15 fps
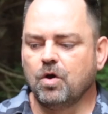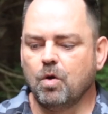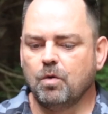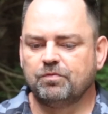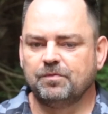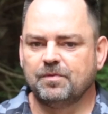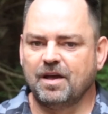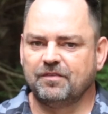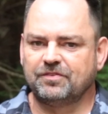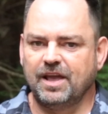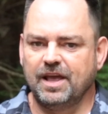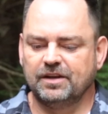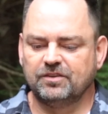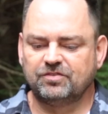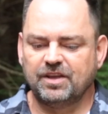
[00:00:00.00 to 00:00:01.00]
home from
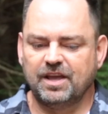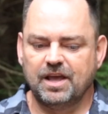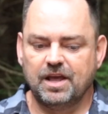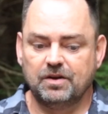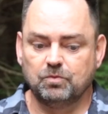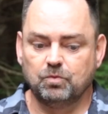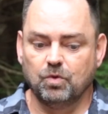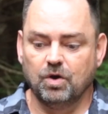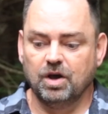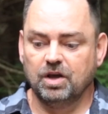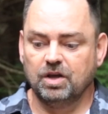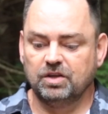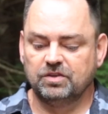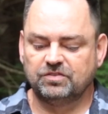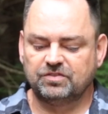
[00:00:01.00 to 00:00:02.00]
Afghanistan
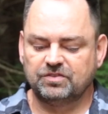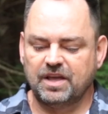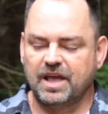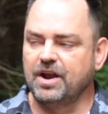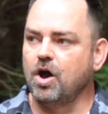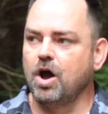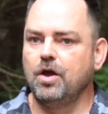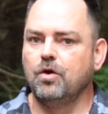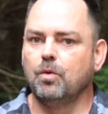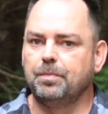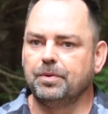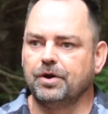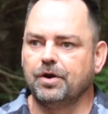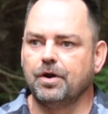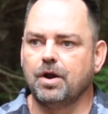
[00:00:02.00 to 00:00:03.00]
was an
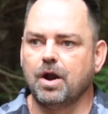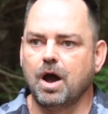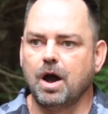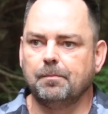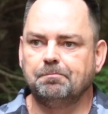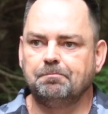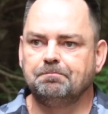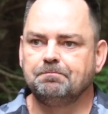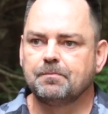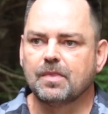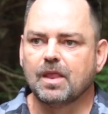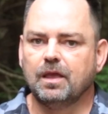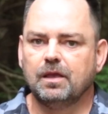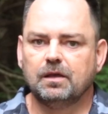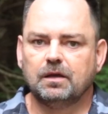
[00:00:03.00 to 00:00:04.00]
eye-opener.
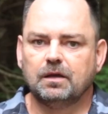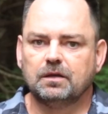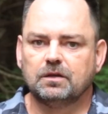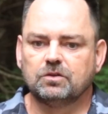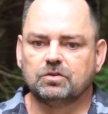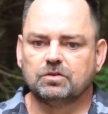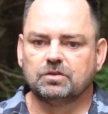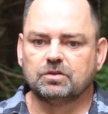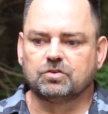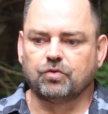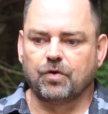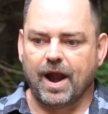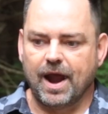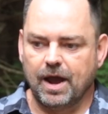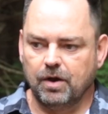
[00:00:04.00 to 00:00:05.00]

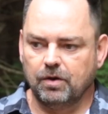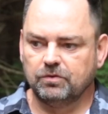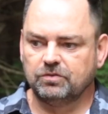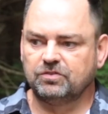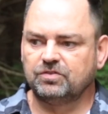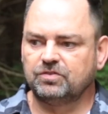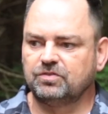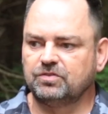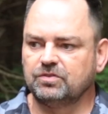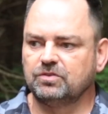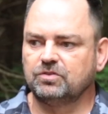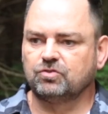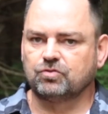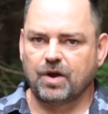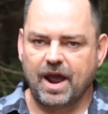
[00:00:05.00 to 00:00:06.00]
Crowds,
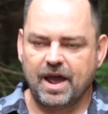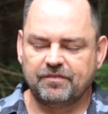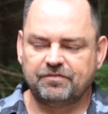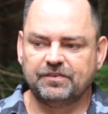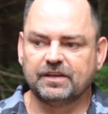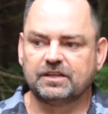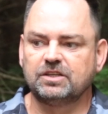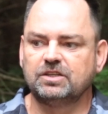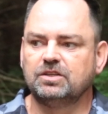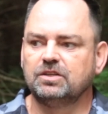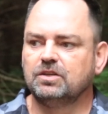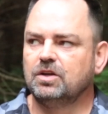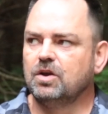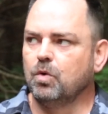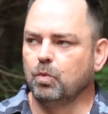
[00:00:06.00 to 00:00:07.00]
traffic
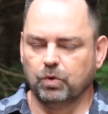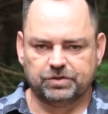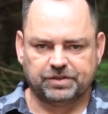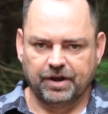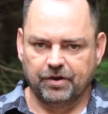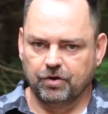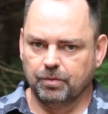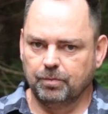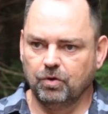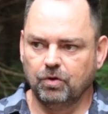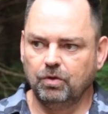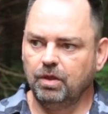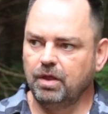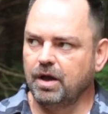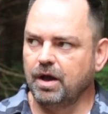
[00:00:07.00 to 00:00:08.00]
were
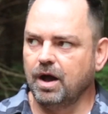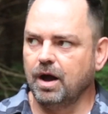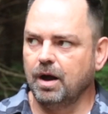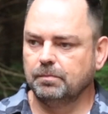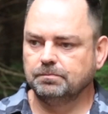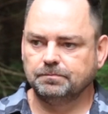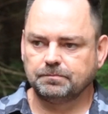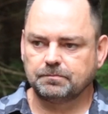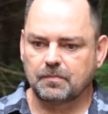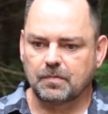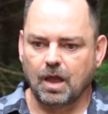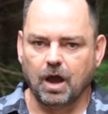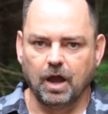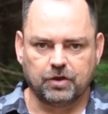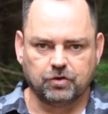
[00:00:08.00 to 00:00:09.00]
terrible.
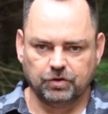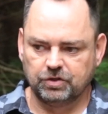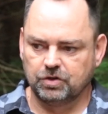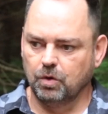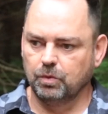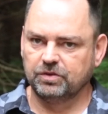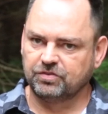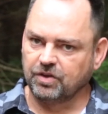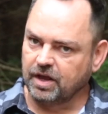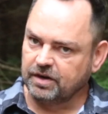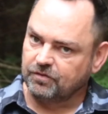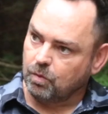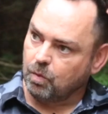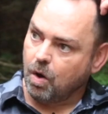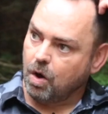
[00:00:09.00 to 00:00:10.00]
I couldn't go inside
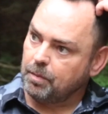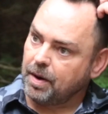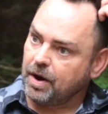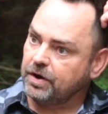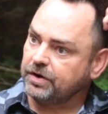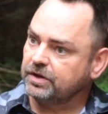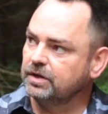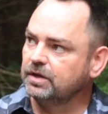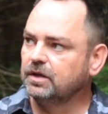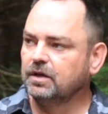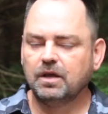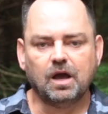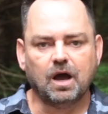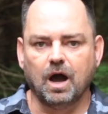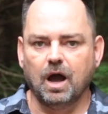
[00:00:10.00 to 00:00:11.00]
of a Walmart.
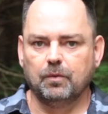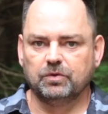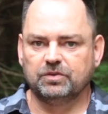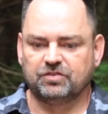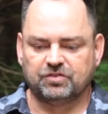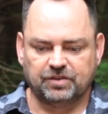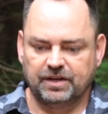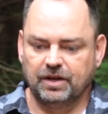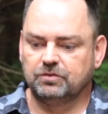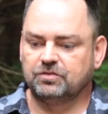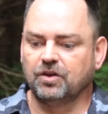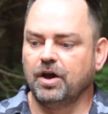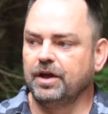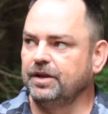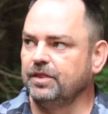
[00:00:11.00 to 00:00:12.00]
I would sit
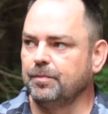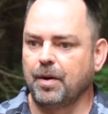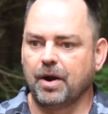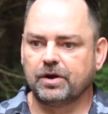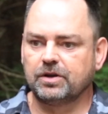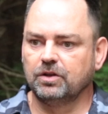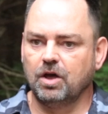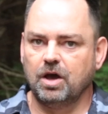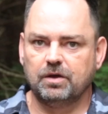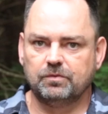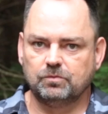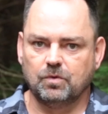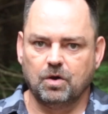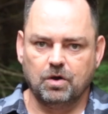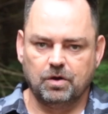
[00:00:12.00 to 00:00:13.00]
outside in the parking lot
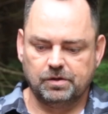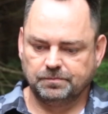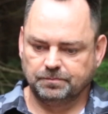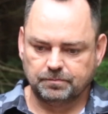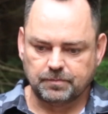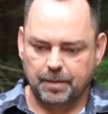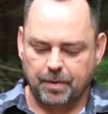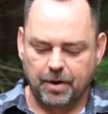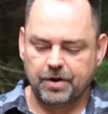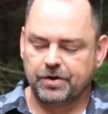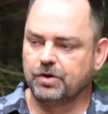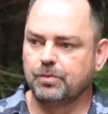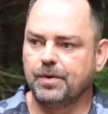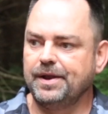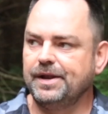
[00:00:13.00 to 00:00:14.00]
while my
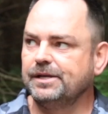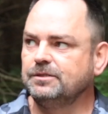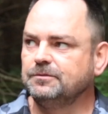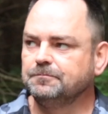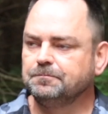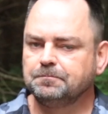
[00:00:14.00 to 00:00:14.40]
partner went in.